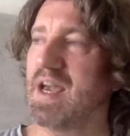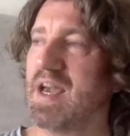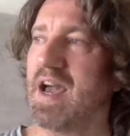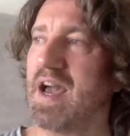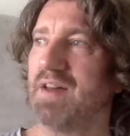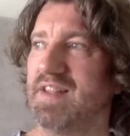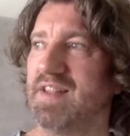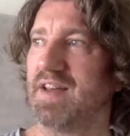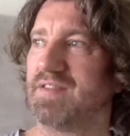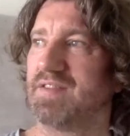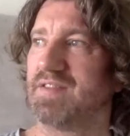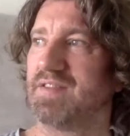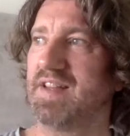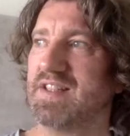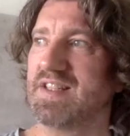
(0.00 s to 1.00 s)
But yeah,
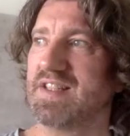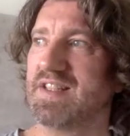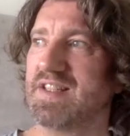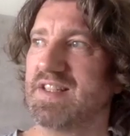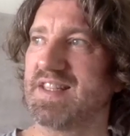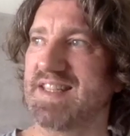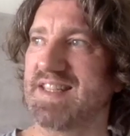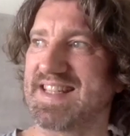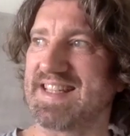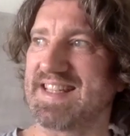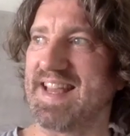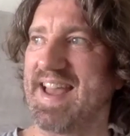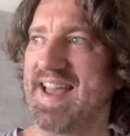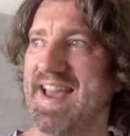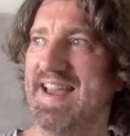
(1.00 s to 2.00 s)
I think that
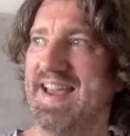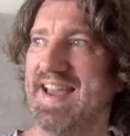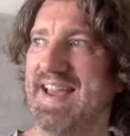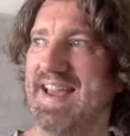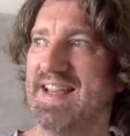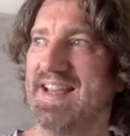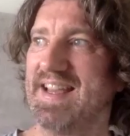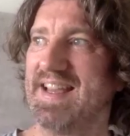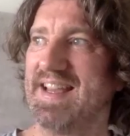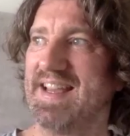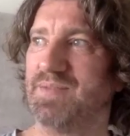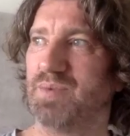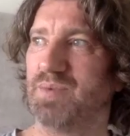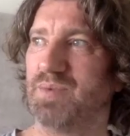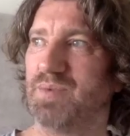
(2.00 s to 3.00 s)
this
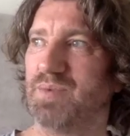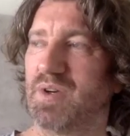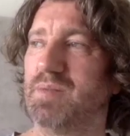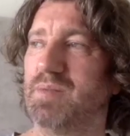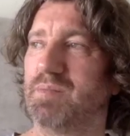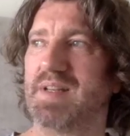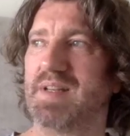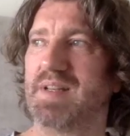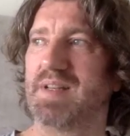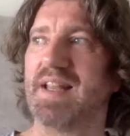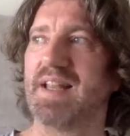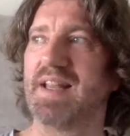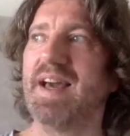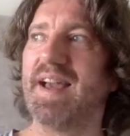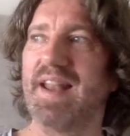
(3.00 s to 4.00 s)
we're gonna
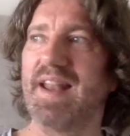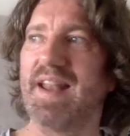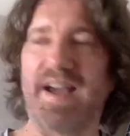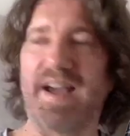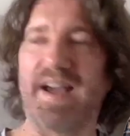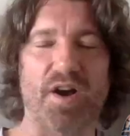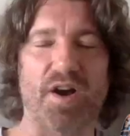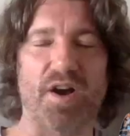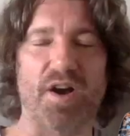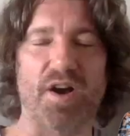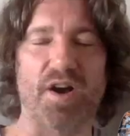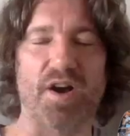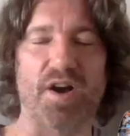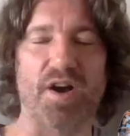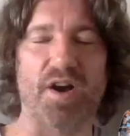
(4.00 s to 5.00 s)
play like all
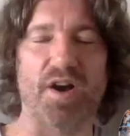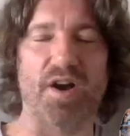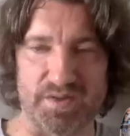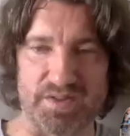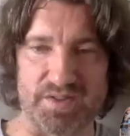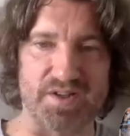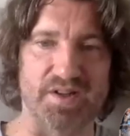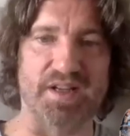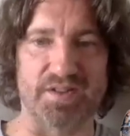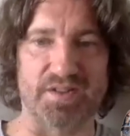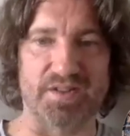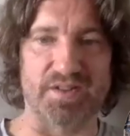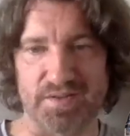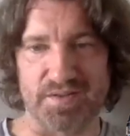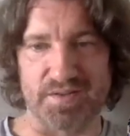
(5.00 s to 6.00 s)
big ones, you know,
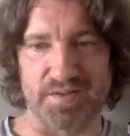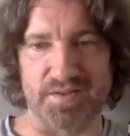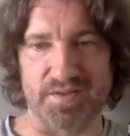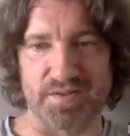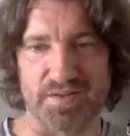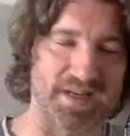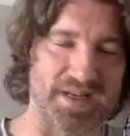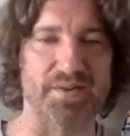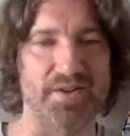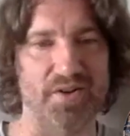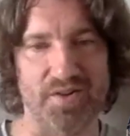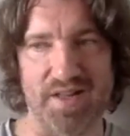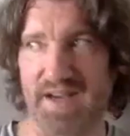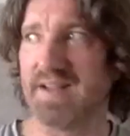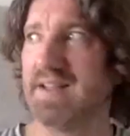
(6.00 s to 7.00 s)
like Good Good People and
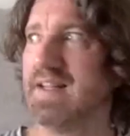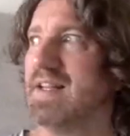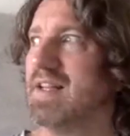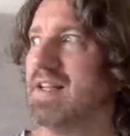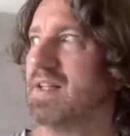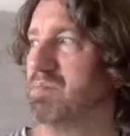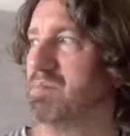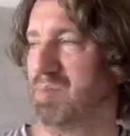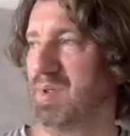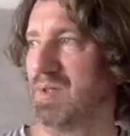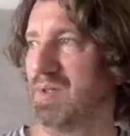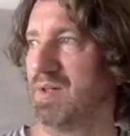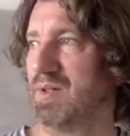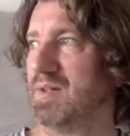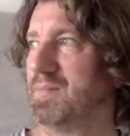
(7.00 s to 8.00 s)
Ashes and Gravity
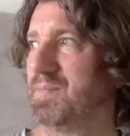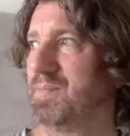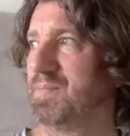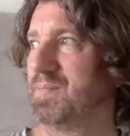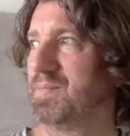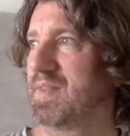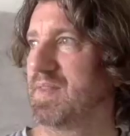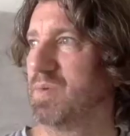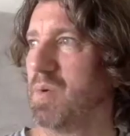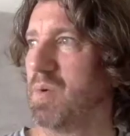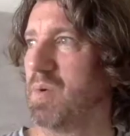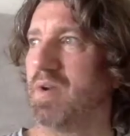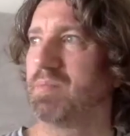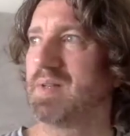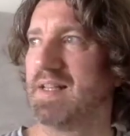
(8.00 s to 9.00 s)
and Goodwill Out and all
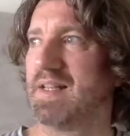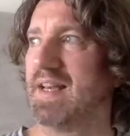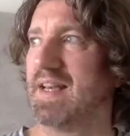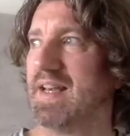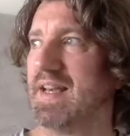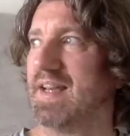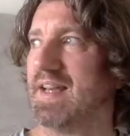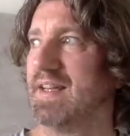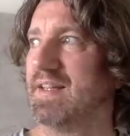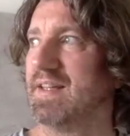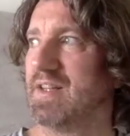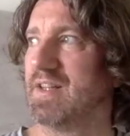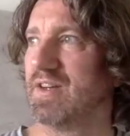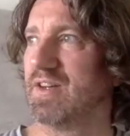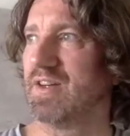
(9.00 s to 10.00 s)
that. But
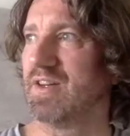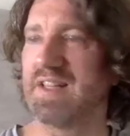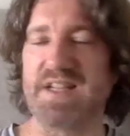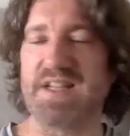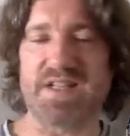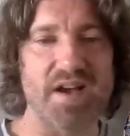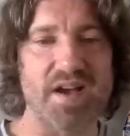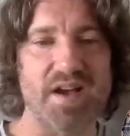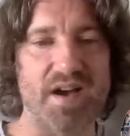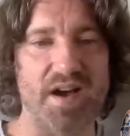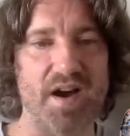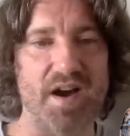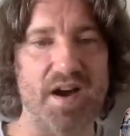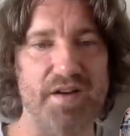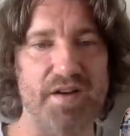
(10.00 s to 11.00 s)
we want to
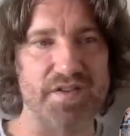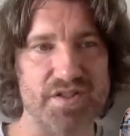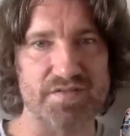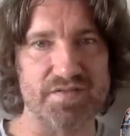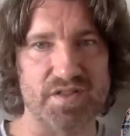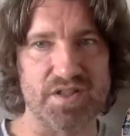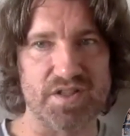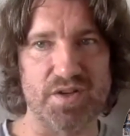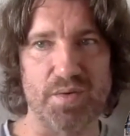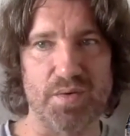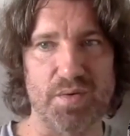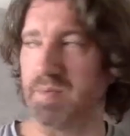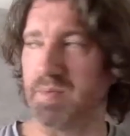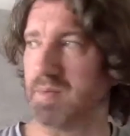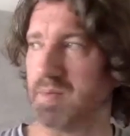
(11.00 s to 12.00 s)
play, you know, at least
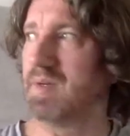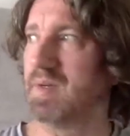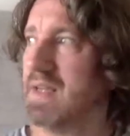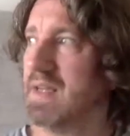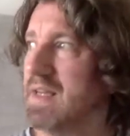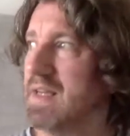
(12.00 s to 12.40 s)
half a dozen